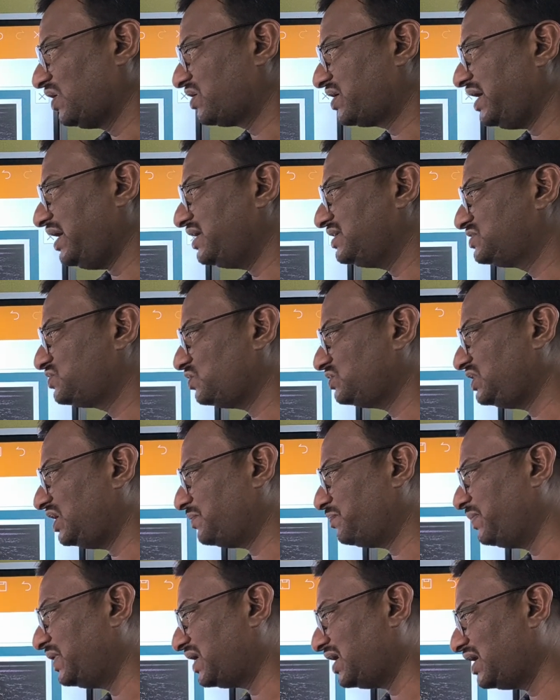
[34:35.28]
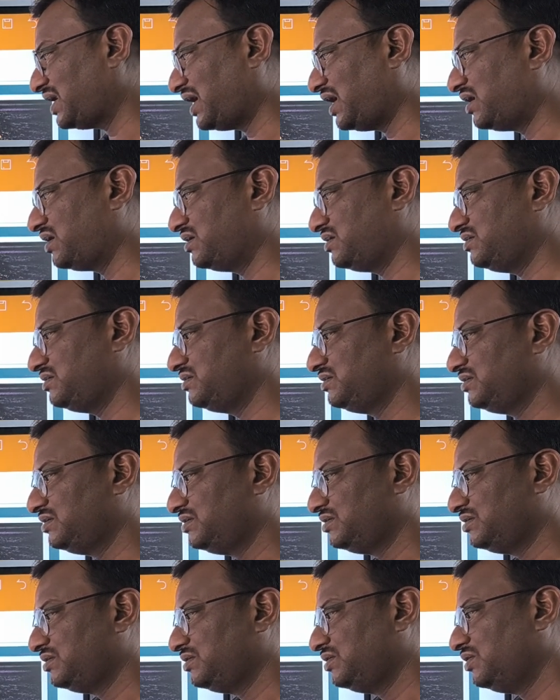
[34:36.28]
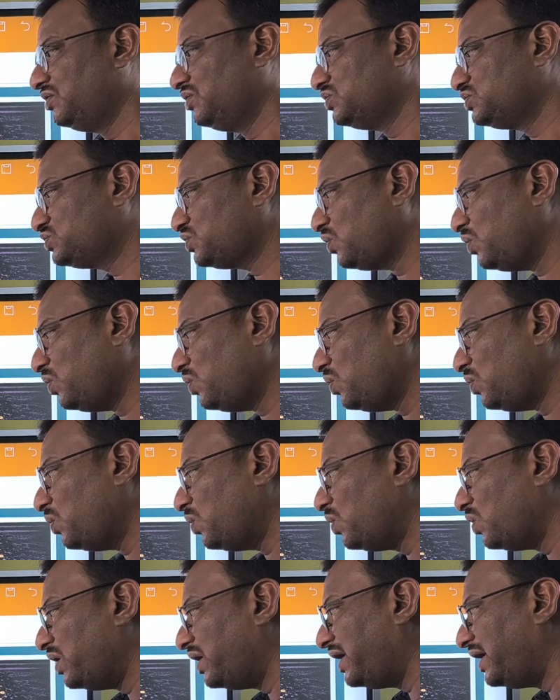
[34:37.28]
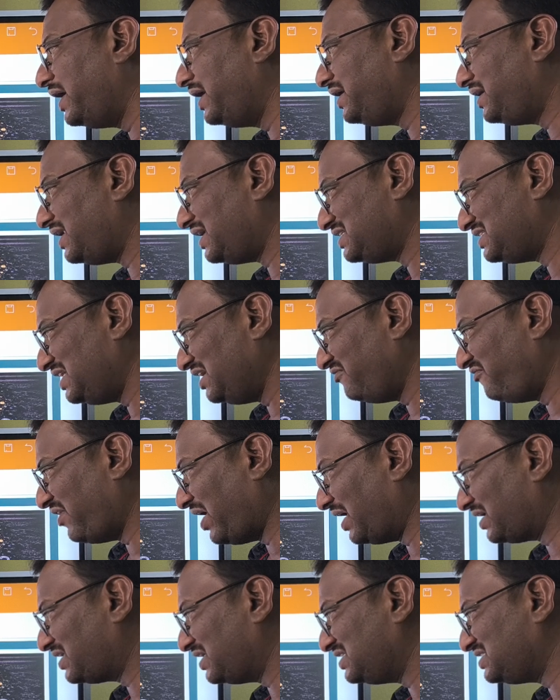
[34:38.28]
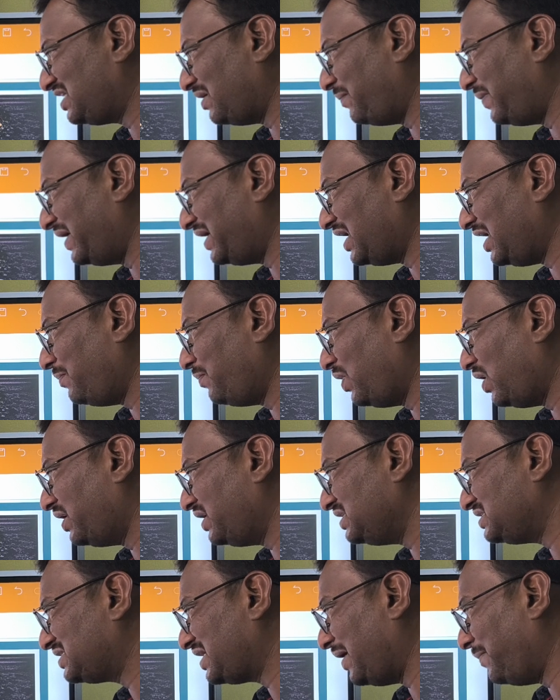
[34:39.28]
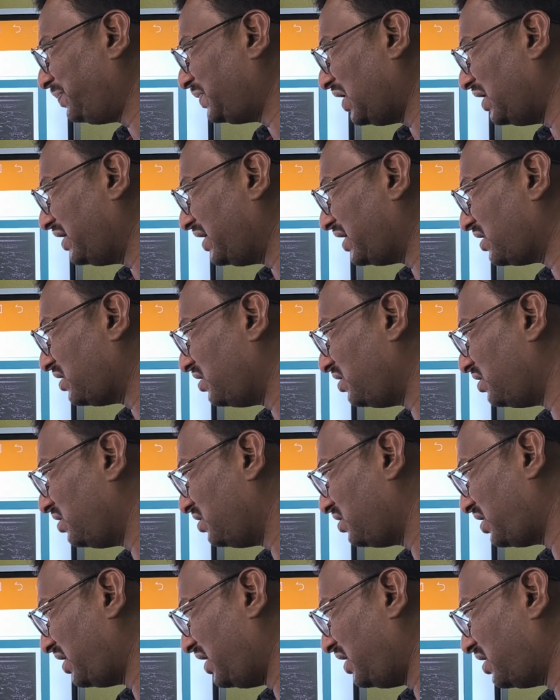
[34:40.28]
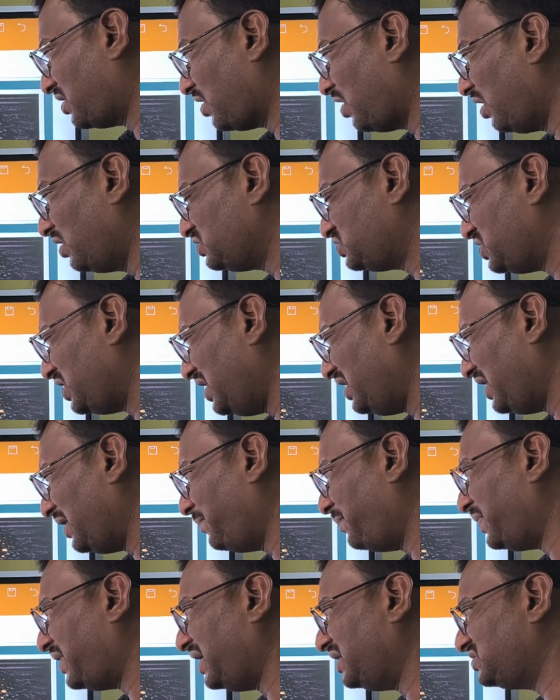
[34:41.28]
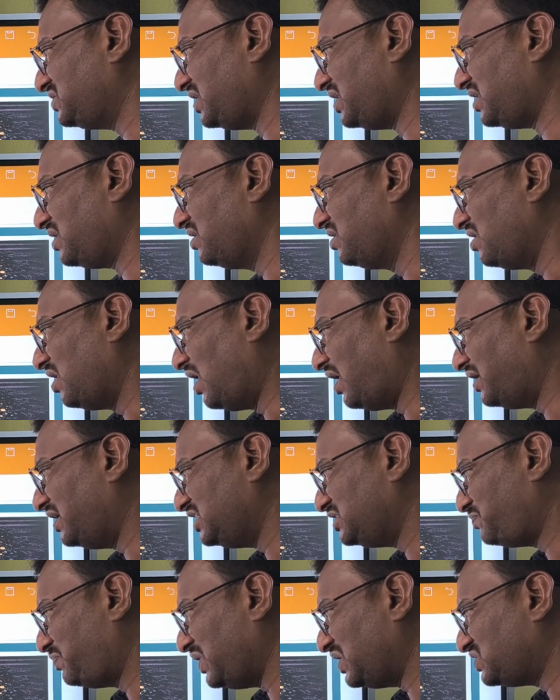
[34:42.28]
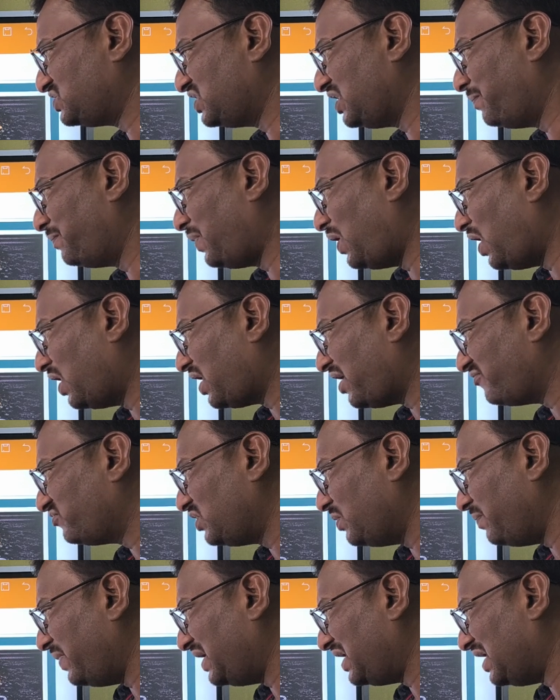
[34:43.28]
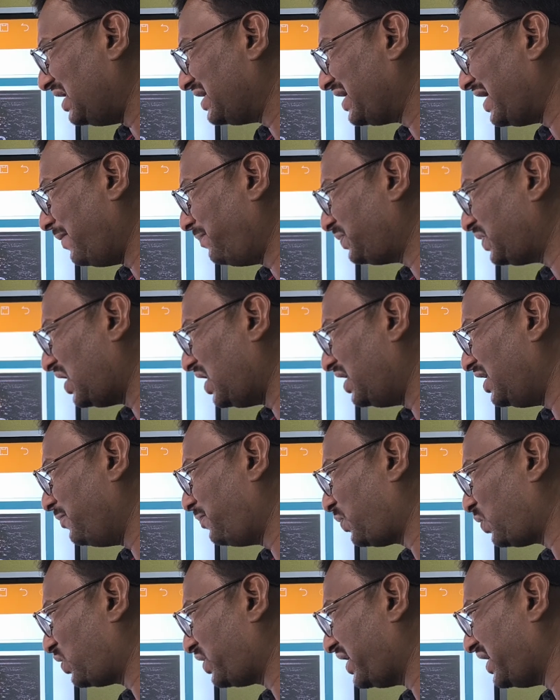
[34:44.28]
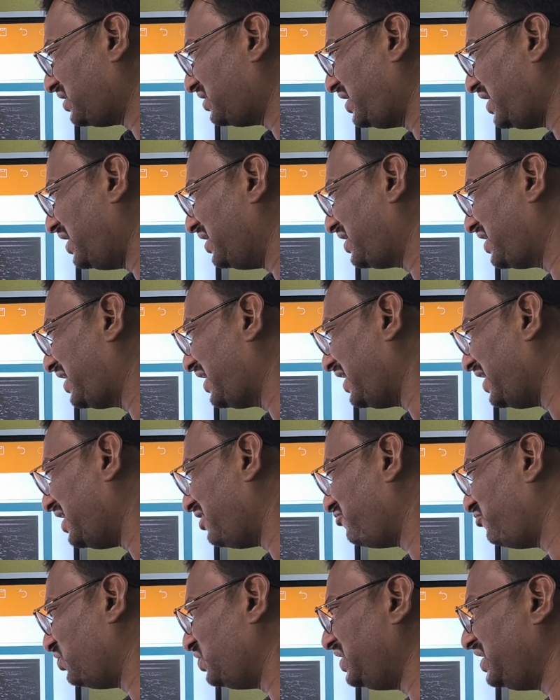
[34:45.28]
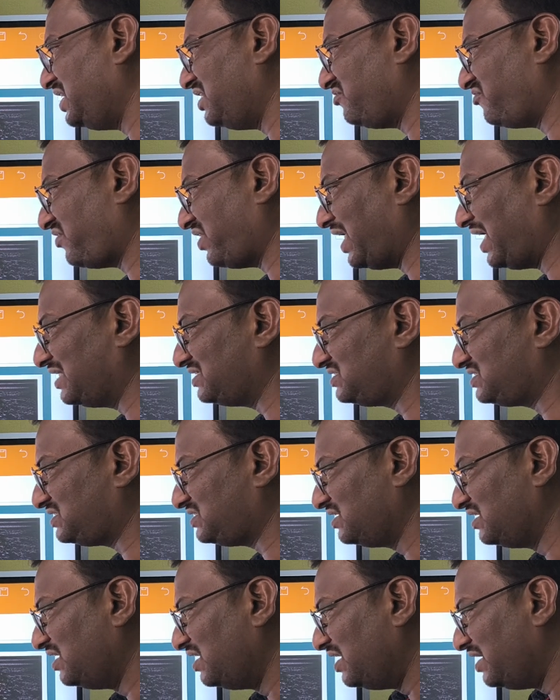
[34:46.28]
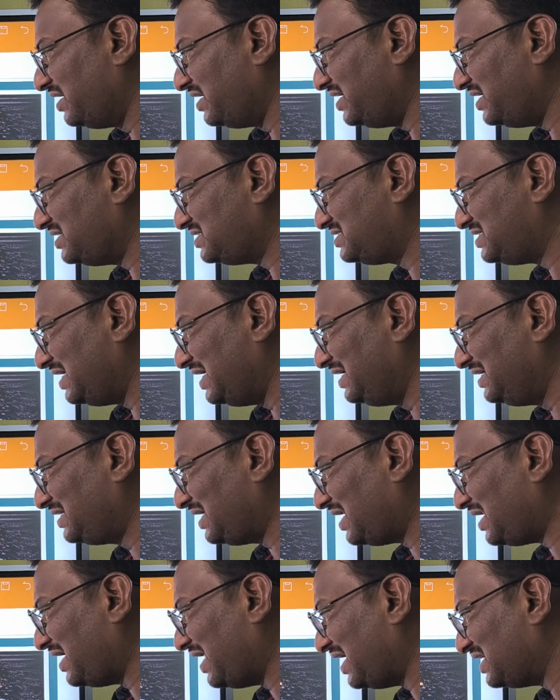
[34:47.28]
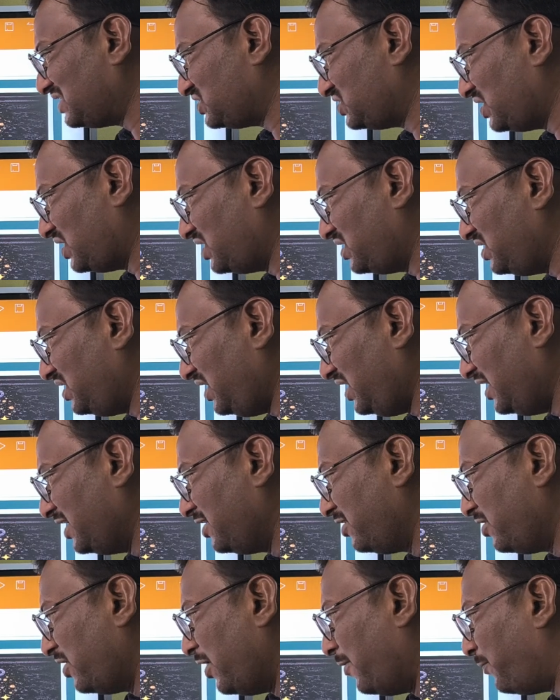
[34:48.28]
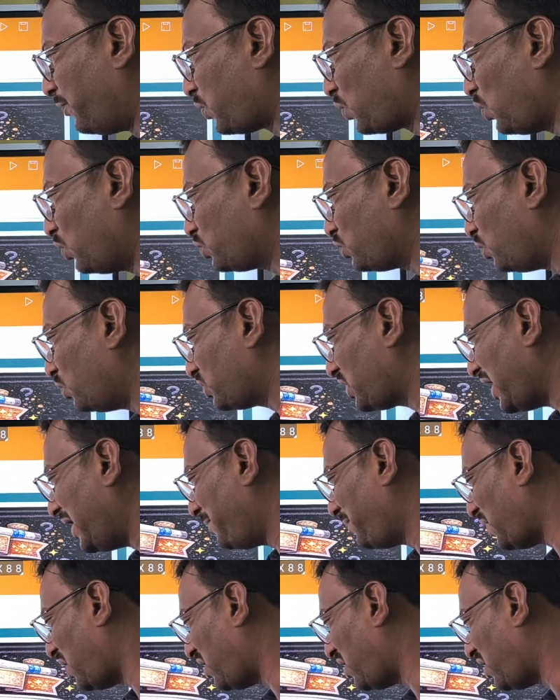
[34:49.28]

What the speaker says: Okay, so that metal rod. So interesting fact is the metal bar is kept at a constant temperature and is placed. The bar of the metal kept and protected carefully in France is internationally prototype